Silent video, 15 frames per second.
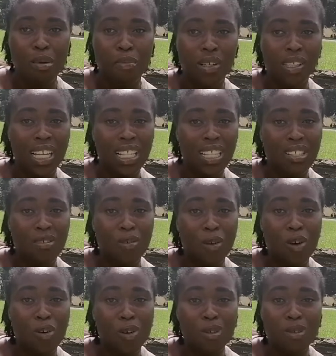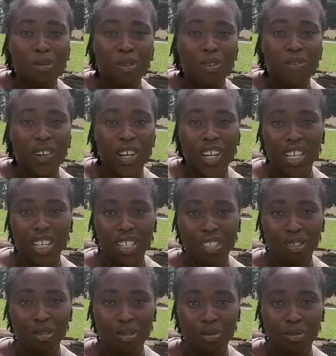protect it will also be very
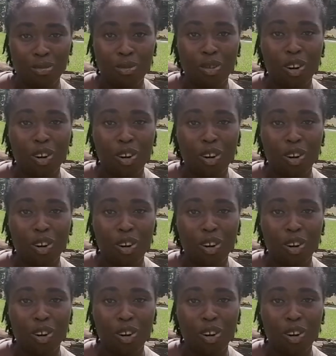easy to do.